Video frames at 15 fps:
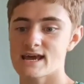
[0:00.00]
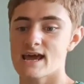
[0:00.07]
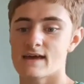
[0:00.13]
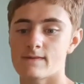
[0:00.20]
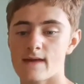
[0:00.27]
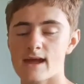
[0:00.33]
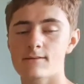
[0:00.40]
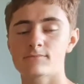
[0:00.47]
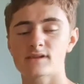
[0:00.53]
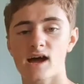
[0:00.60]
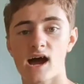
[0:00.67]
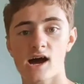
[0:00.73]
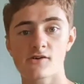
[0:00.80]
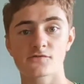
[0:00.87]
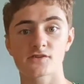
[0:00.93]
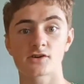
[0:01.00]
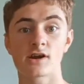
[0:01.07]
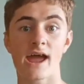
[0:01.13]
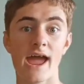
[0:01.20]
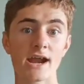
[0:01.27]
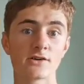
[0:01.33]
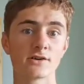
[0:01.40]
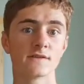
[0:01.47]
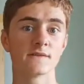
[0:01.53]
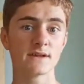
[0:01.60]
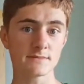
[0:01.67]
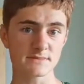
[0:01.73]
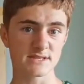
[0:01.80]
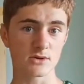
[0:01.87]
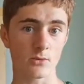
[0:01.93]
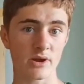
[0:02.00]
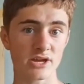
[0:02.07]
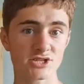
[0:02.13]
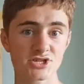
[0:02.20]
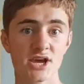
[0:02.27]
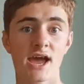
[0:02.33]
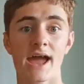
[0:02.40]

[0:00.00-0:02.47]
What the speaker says: named after Aaron Nimzowitsch,